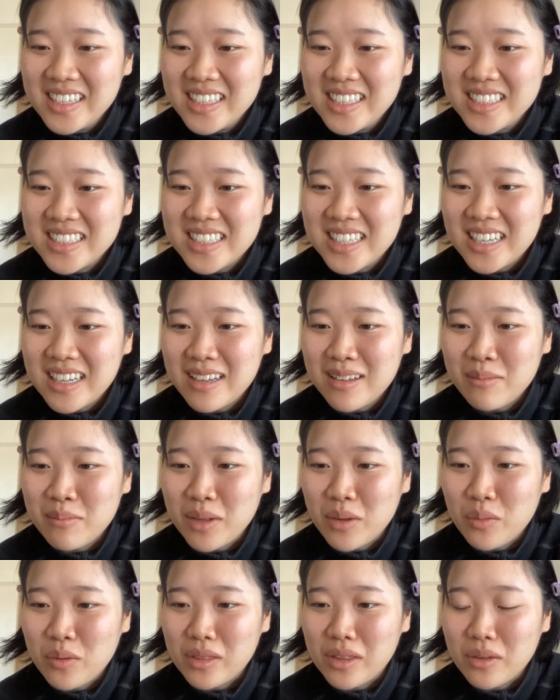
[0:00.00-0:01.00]
She hit
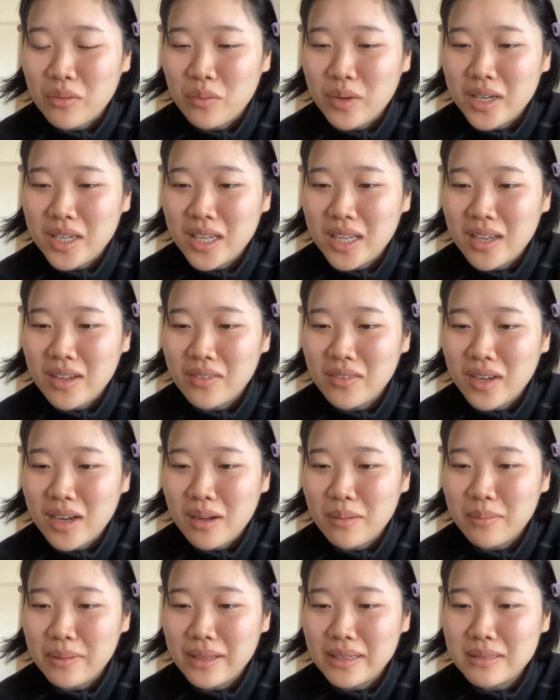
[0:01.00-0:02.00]
me with the when you have
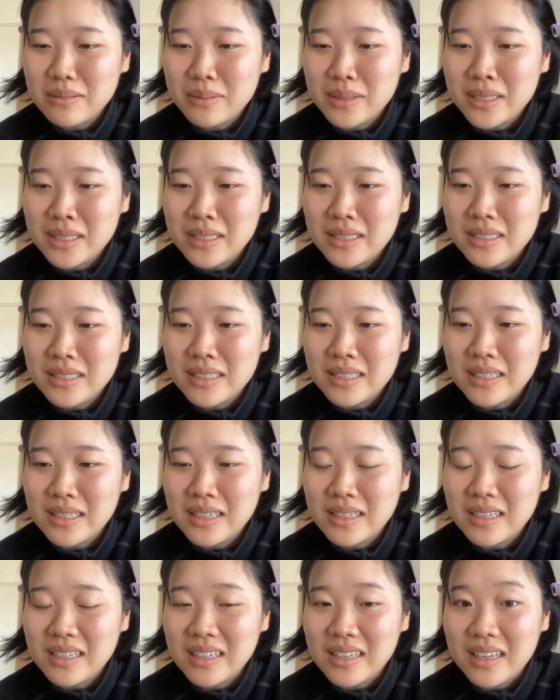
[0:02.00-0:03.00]
complex
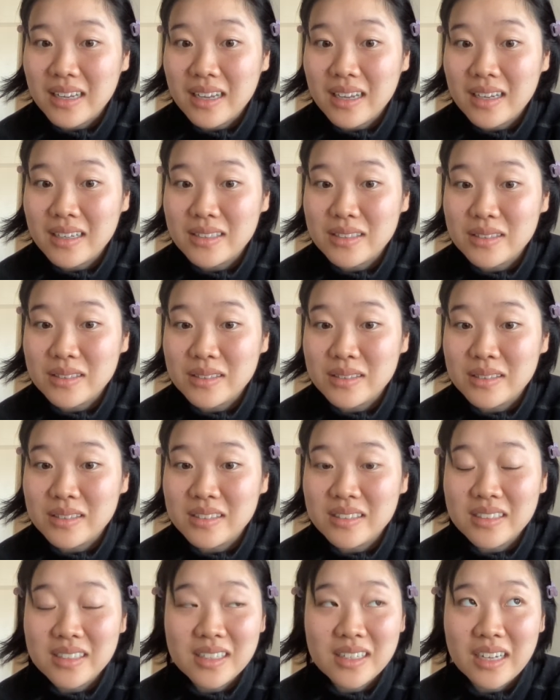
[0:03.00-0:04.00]
PTSD. Yeah,
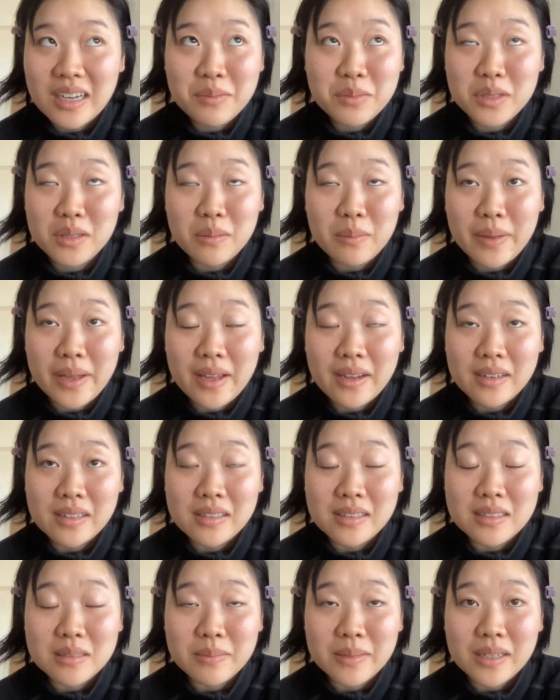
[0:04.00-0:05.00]
dude. It comes with a
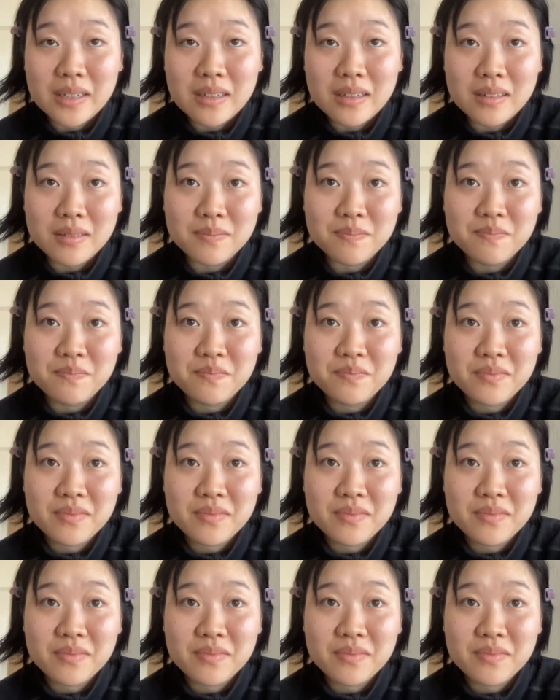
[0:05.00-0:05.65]
package, man.